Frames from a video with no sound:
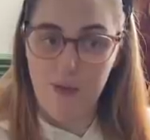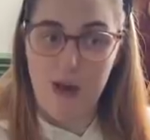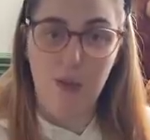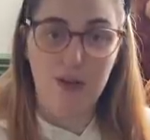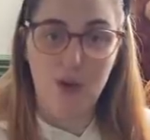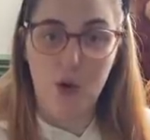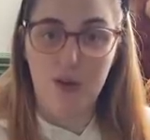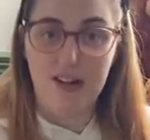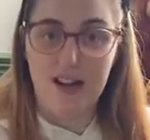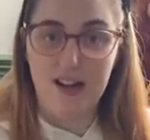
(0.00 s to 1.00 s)
that was
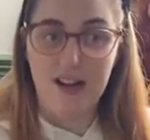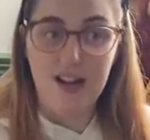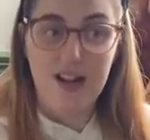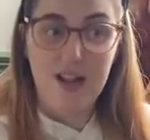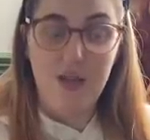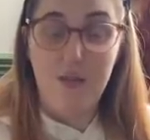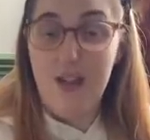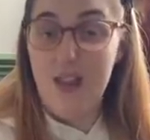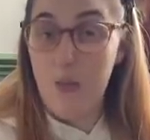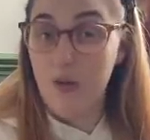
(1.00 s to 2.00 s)
causing the
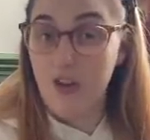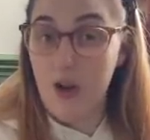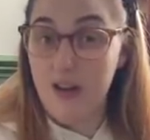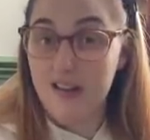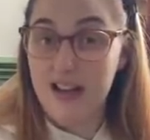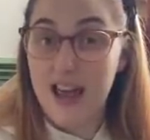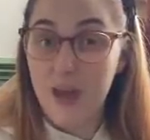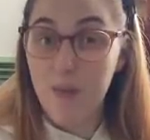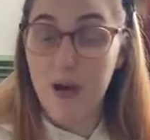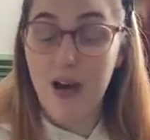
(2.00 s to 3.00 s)
fact that I wasn't going to
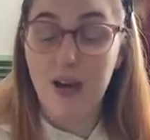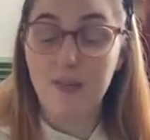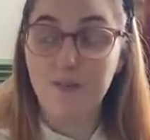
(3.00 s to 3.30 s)
labour.